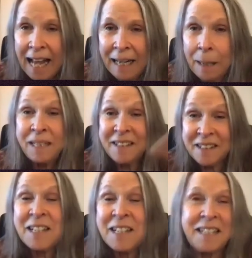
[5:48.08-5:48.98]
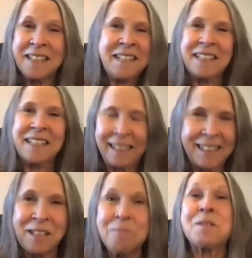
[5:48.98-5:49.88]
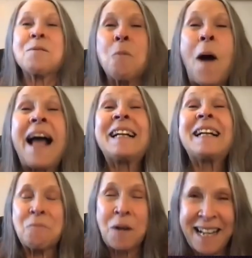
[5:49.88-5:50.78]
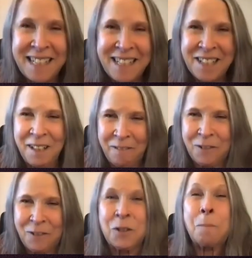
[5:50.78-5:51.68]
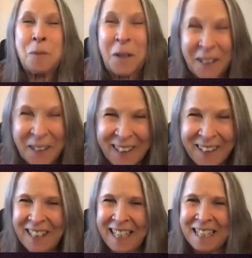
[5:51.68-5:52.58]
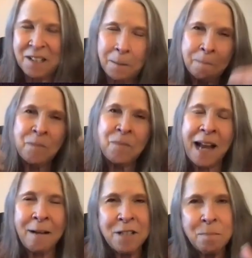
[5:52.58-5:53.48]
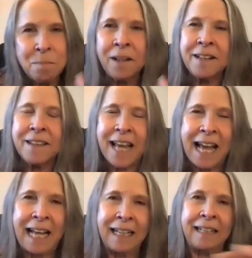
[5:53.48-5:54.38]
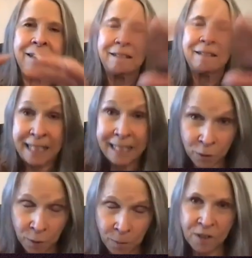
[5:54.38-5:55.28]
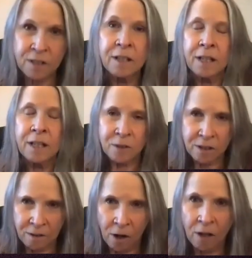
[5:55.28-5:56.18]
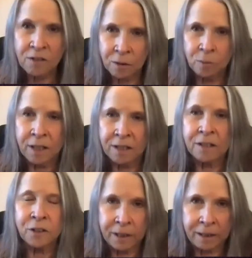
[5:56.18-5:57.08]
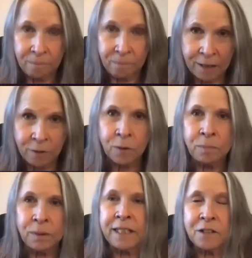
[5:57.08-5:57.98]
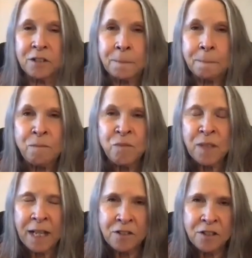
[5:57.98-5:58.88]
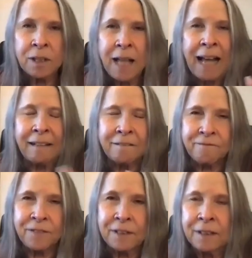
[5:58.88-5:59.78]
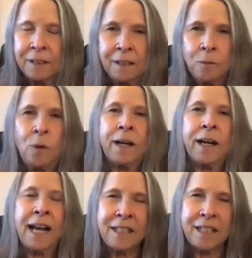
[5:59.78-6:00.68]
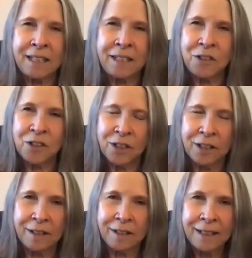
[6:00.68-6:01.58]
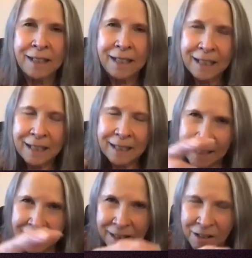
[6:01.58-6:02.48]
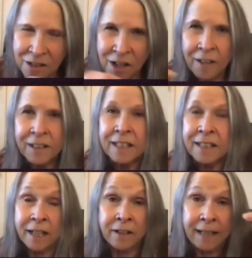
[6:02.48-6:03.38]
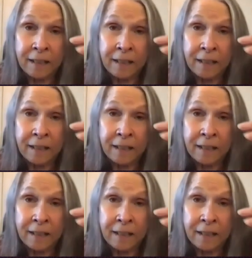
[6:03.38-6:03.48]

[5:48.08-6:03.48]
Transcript: i, I mean this was the wild west of group work okay so i was part of that and t groups I was also one of the early T group leaders. And so a lot of what I teach, it kind of started there